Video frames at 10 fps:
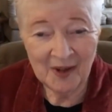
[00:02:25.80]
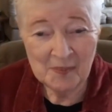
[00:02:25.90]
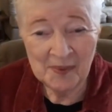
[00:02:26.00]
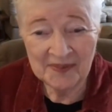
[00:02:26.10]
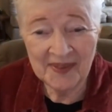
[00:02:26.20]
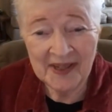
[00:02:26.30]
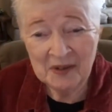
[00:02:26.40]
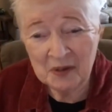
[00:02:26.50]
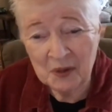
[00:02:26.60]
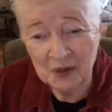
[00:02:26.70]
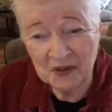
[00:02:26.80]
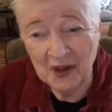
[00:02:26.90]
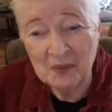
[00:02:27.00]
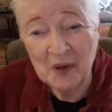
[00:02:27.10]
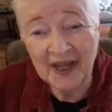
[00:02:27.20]
But then, of course,
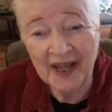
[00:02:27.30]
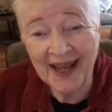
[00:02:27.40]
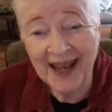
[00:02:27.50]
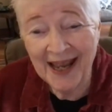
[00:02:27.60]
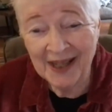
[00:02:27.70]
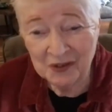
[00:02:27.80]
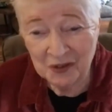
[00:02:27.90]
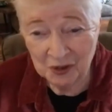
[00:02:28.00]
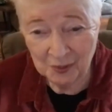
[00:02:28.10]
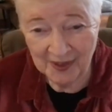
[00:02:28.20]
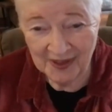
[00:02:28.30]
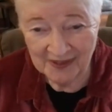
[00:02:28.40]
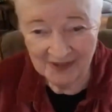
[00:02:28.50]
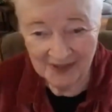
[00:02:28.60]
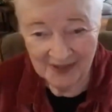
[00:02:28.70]
I want to add to
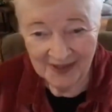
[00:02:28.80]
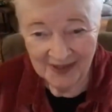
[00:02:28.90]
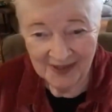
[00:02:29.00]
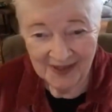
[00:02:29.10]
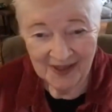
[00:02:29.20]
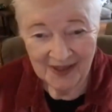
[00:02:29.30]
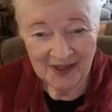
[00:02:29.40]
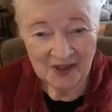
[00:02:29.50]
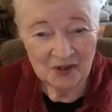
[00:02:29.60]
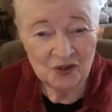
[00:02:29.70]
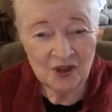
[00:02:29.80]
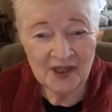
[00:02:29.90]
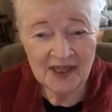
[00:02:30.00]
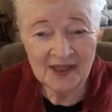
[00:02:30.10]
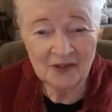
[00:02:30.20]
it
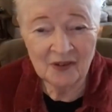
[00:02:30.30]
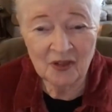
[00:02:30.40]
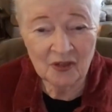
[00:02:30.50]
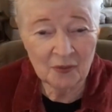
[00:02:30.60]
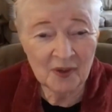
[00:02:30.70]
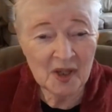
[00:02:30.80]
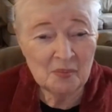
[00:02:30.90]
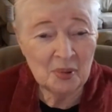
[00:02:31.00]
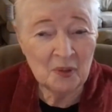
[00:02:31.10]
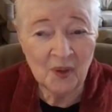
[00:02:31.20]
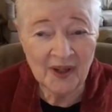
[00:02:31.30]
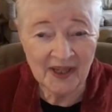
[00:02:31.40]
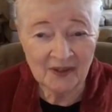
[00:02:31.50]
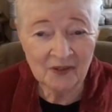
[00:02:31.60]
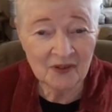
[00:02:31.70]
Jean's 3
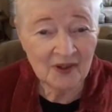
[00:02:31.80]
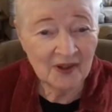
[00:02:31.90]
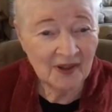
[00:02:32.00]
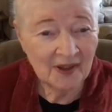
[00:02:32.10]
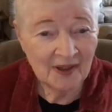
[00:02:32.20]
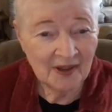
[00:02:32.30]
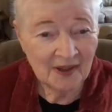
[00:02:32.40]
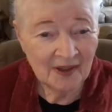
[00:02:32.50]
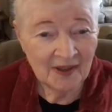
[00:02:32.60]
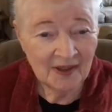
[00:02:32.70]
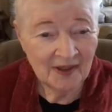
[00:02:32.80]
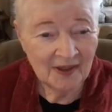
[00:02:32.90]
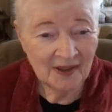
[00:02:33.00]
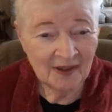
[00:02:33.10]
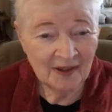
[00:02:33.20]
points.
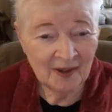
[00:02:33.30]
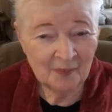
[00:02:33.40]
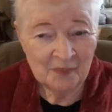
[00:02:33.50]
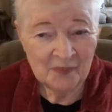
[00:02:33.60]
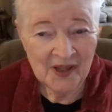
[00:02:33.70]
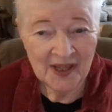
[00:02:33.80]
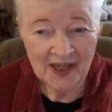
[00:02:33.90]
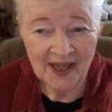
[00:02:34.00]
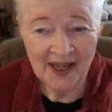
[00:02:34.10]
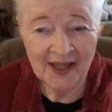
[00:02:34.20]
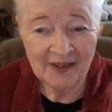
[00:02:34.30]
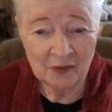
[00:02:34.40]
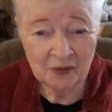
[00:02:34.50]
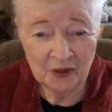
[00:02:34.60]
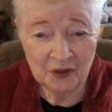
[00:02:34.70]
And
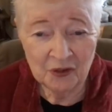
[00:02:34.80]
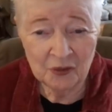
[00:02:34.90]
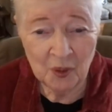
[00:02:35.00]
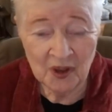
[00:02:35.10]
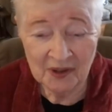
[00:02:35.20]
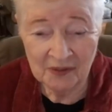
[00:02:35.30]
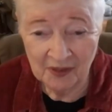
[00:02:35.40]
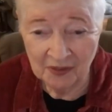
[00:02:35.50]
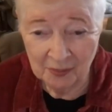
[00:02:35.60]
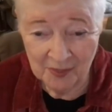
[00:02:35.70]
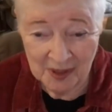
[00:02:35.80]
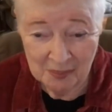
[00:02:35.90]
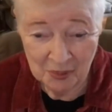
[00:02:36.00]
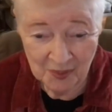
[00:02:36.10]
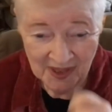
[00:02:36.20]
the first one of the 3
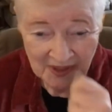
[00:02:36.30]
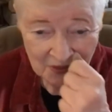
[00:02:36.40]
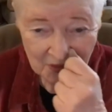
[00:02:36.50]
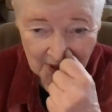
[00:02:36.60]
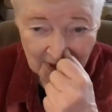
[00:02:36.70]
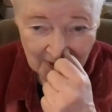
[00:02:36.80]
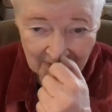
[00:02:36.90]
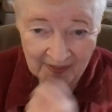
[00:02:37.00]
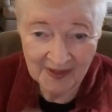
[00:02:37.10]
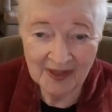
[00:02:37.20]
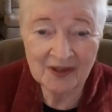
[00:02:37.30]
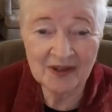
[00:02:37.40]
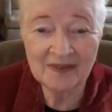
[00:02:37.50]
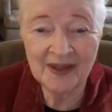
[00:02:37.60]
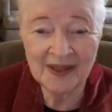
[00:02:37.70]
points that
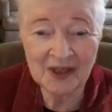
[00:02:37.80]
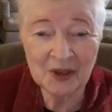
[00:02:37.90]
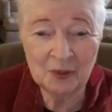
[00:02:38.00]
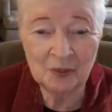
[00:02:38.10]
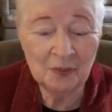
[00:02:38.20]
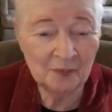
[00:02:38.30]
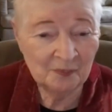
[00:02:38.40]
you